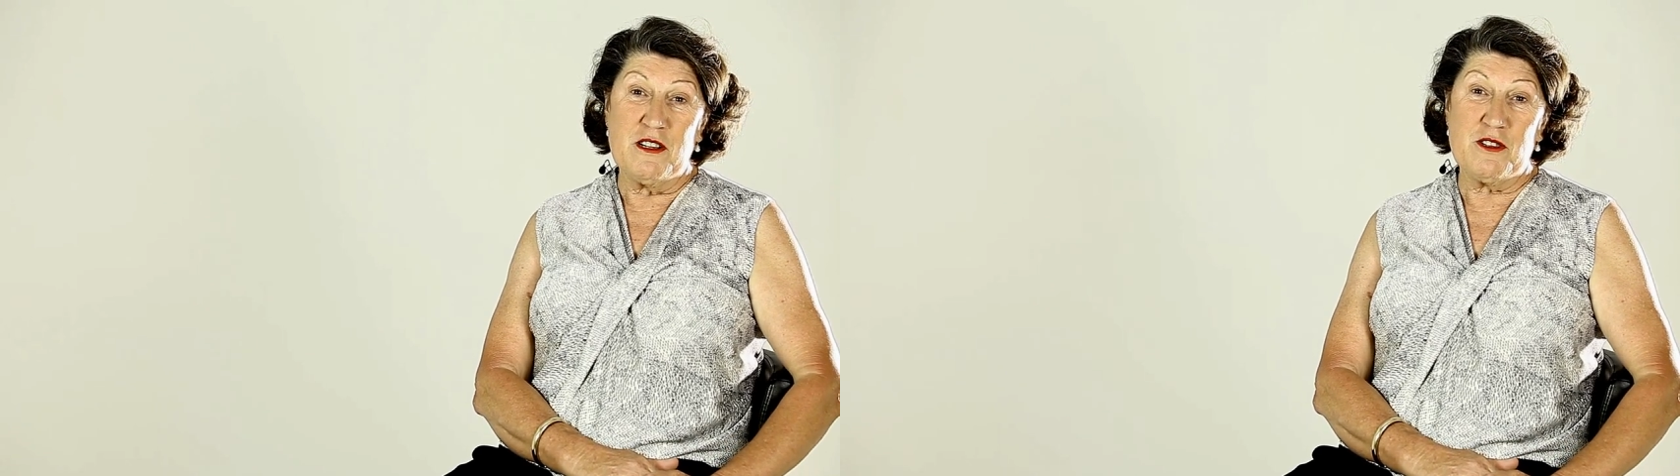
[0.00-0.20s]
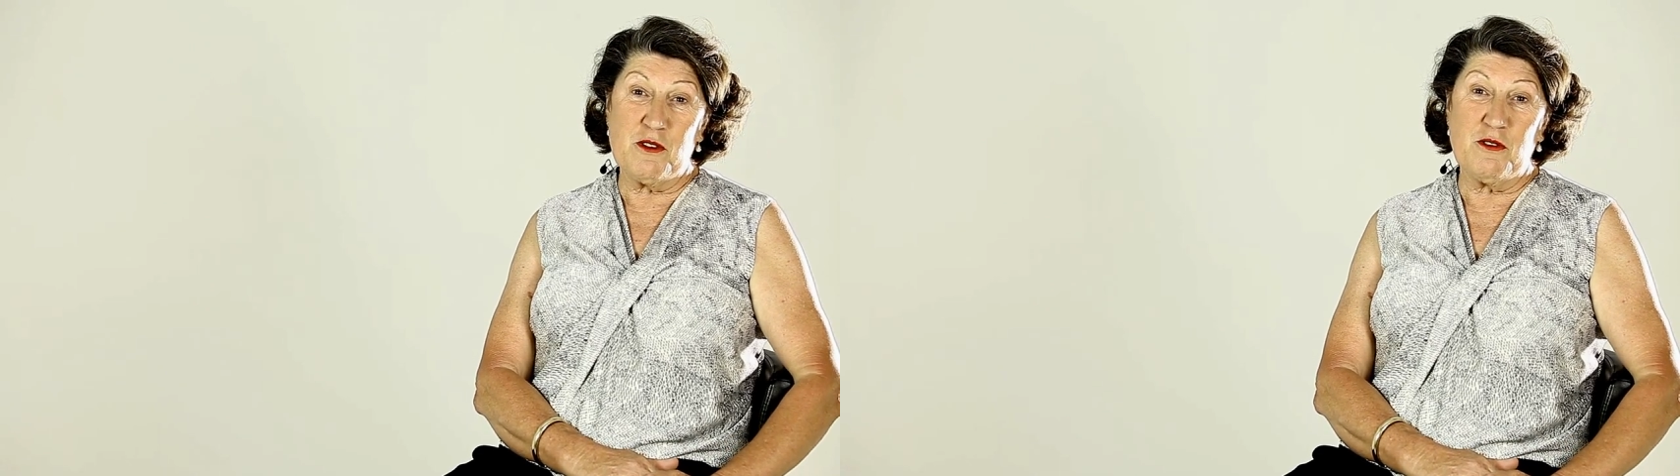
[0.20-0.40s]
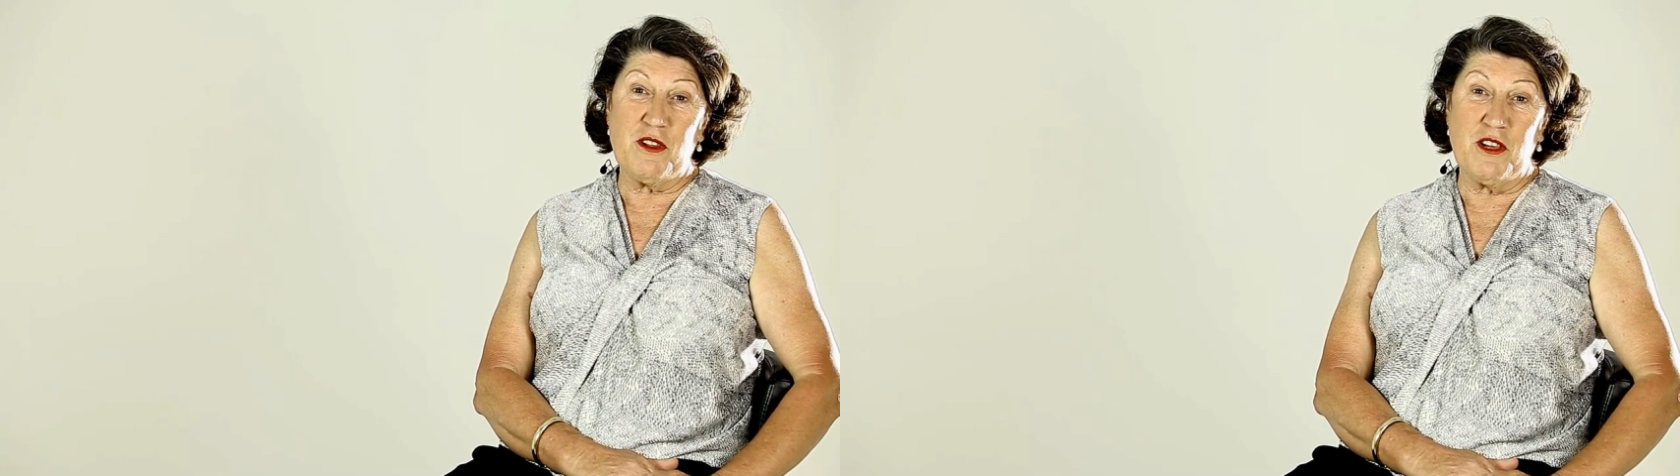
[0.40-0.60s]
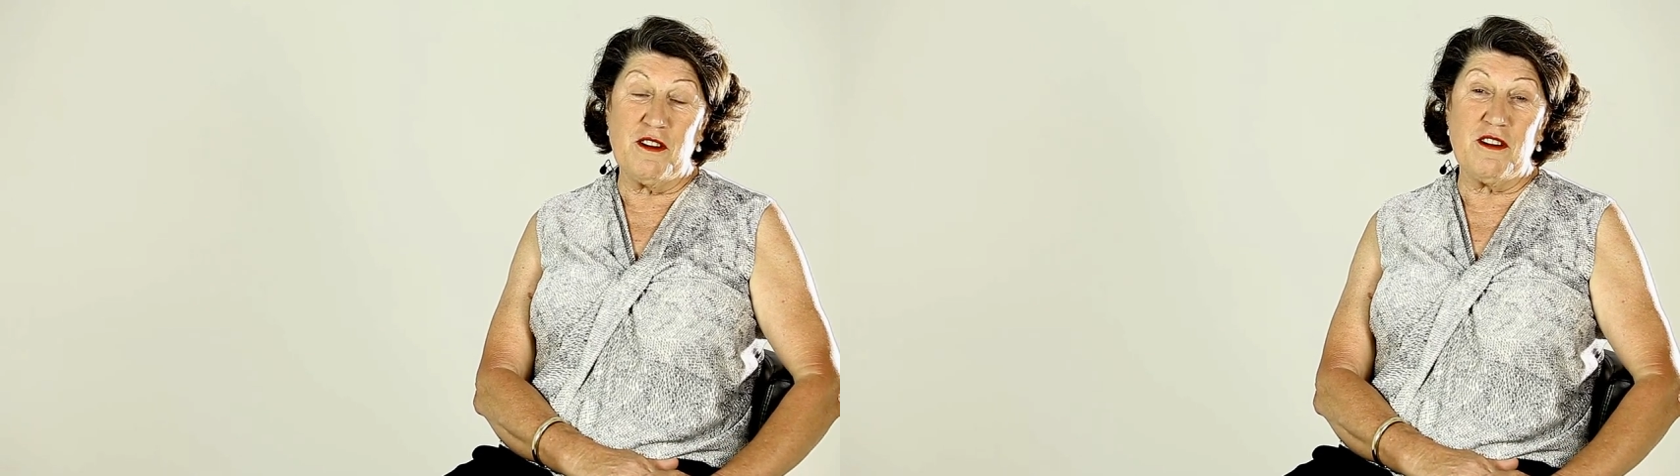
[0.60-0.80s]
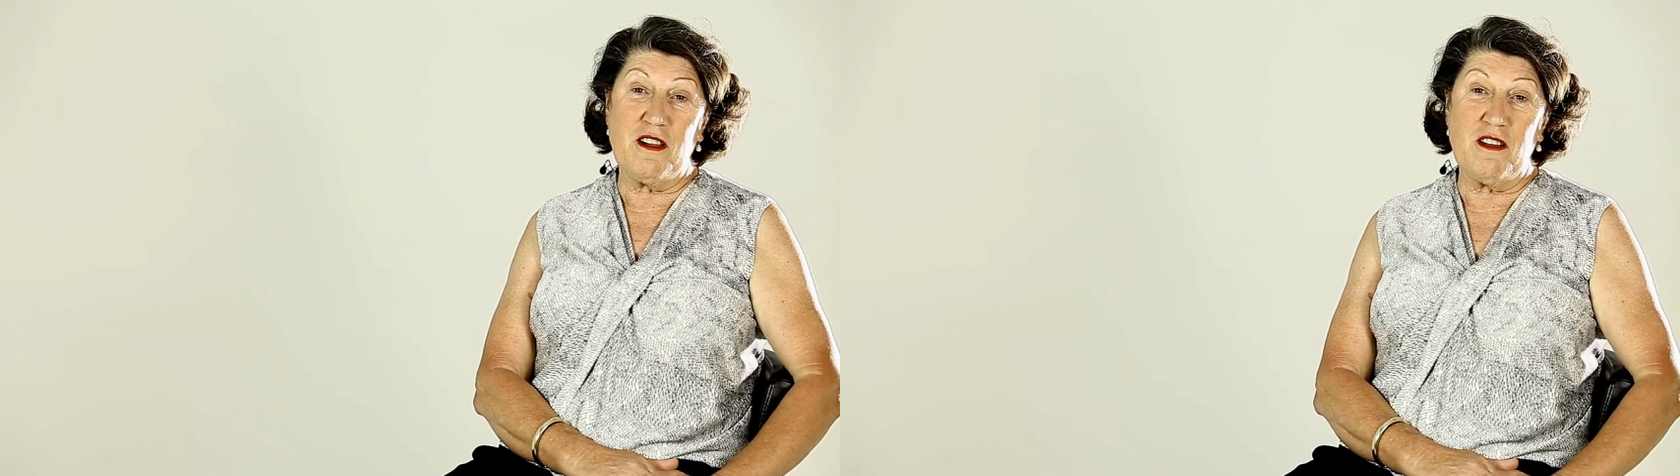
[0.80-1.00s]
saw the
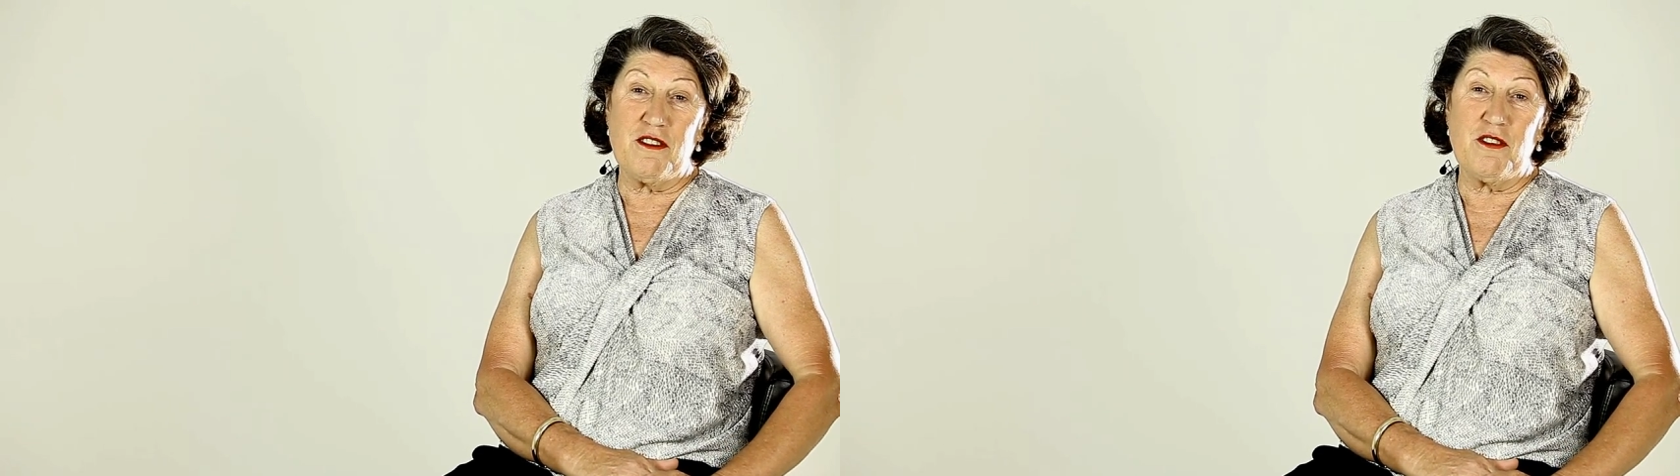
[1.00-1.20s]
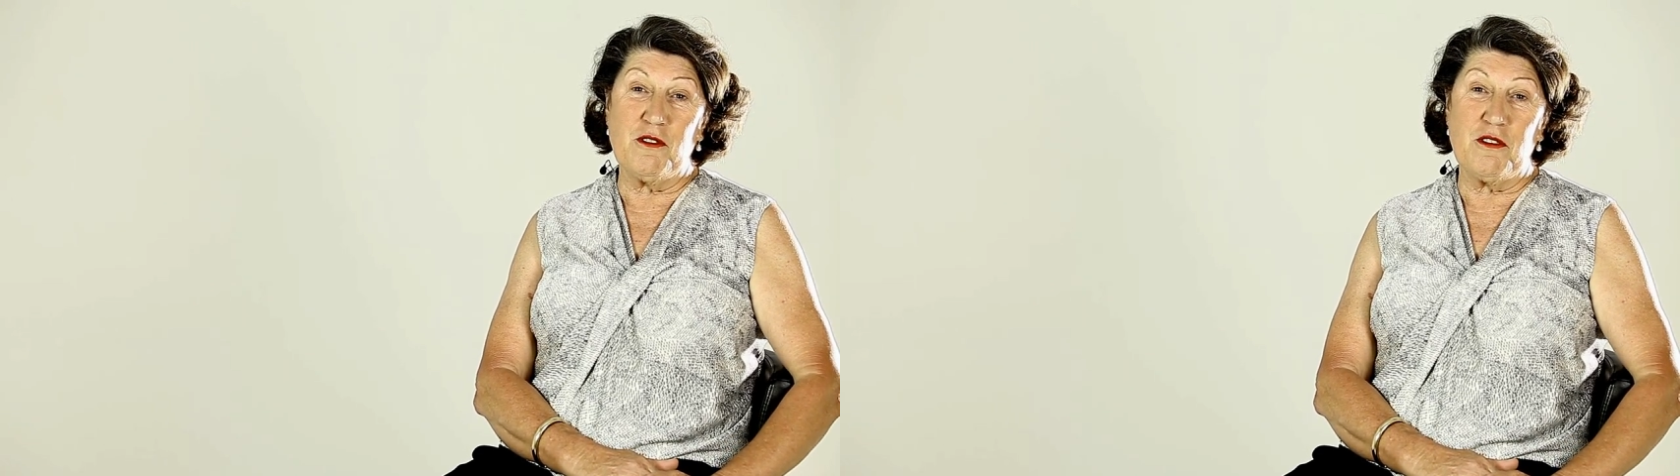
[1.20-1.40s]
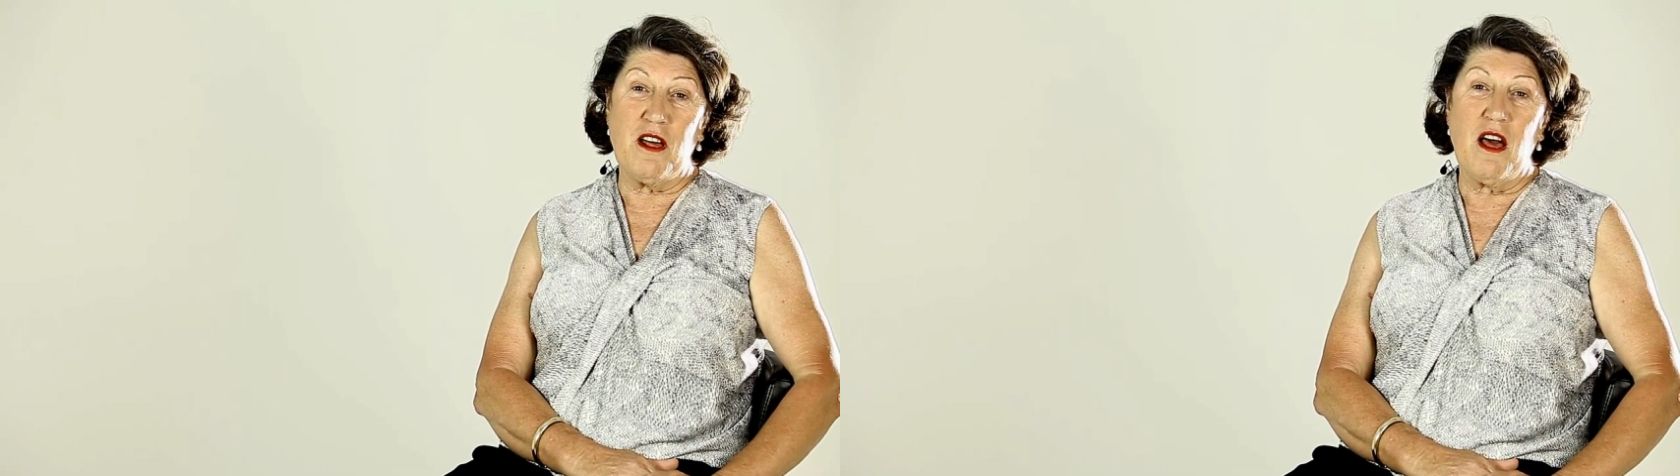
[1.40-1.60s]
unit, I thought,